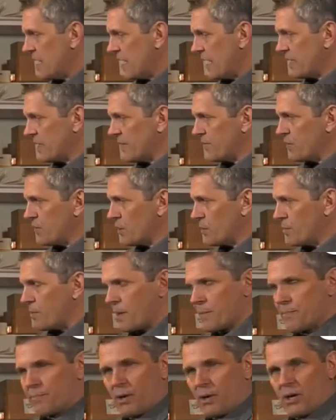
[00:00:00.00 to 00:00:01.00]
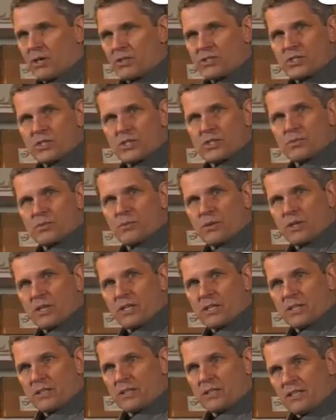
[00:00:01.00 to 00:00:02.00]
and the fuel pump pulses
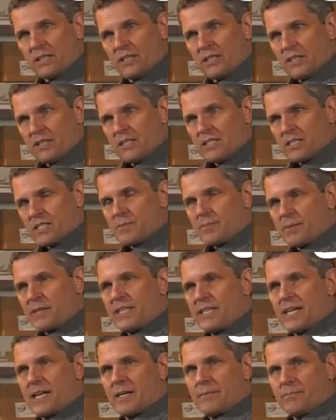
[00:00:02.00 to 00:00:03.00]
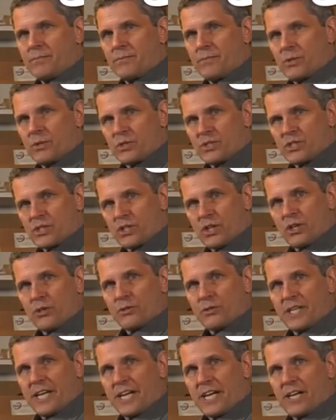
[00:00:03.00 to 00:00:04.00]
will speed up or
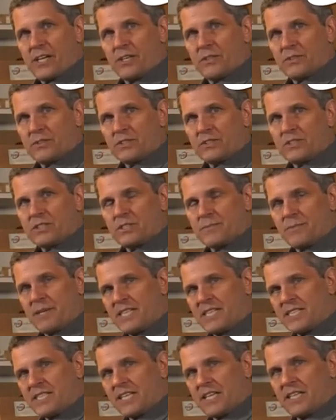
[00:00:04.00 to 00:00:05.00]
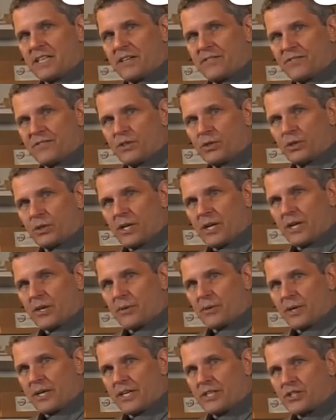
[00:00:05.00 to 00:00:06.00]
slow down to maintain a
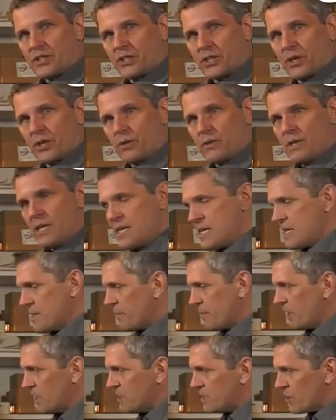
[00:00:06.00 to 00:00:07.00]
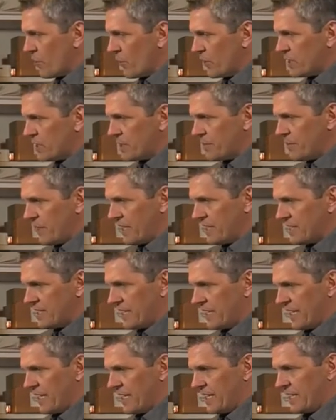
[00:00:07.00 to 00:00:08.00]
fuel-air ratio, but it's going to
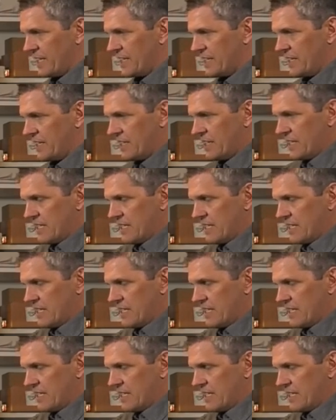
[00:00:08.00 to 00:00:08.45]
maintain